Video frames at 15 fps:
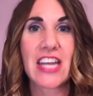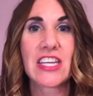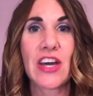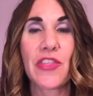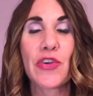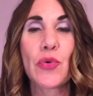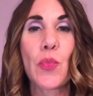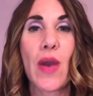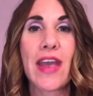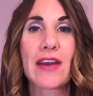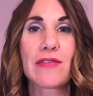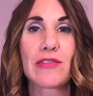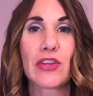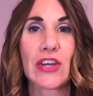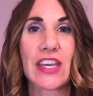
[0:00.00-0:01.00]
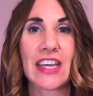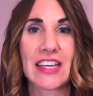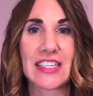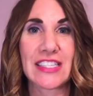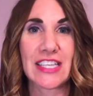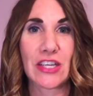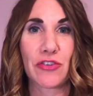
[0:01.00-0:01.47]
Another way of looking
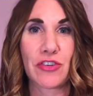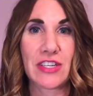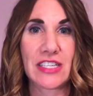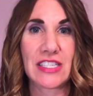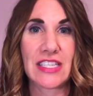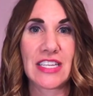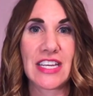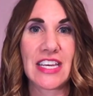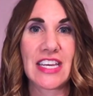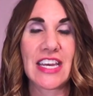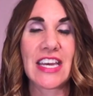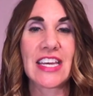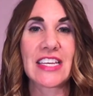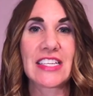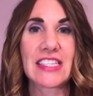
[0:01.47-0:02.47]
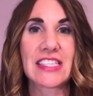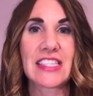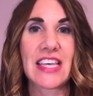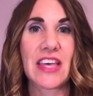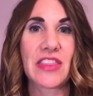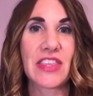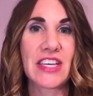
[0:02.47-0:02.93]
at synchronicity is
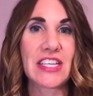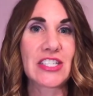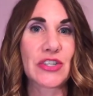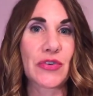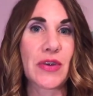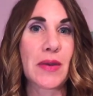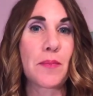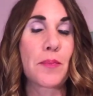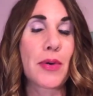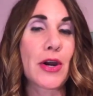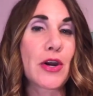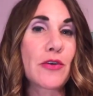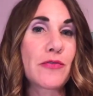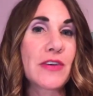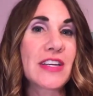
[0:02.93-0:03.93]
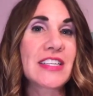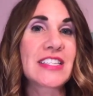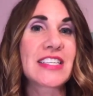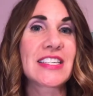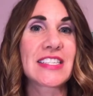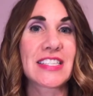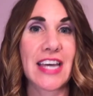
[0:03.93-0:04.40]
that things are in
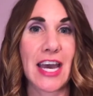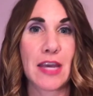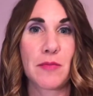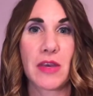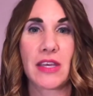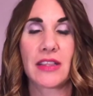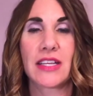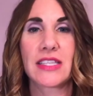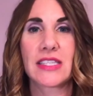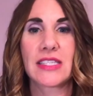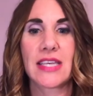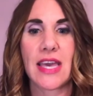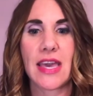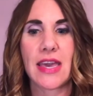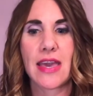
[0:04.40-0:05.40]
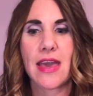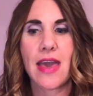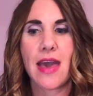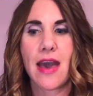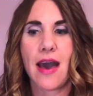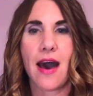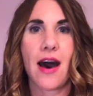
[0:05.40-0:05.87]
perfect timing. Let's say
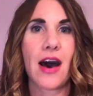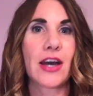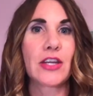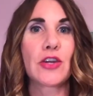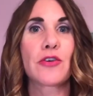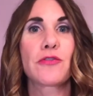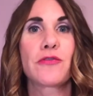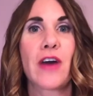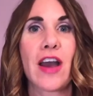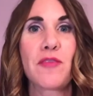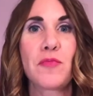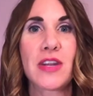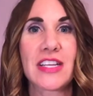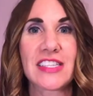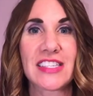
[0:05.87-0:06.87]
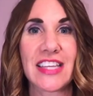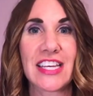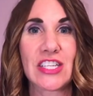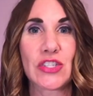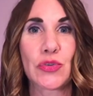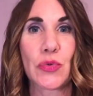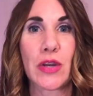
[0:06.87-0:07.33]
uh, you're five minutes
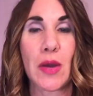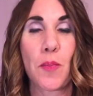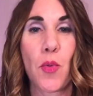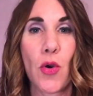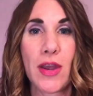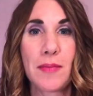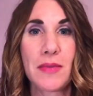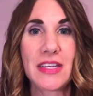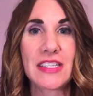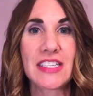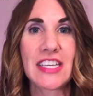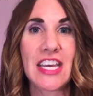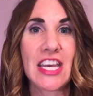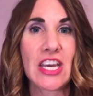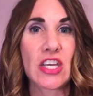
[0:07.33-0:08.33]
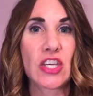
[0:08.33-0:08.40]
late to an appointment,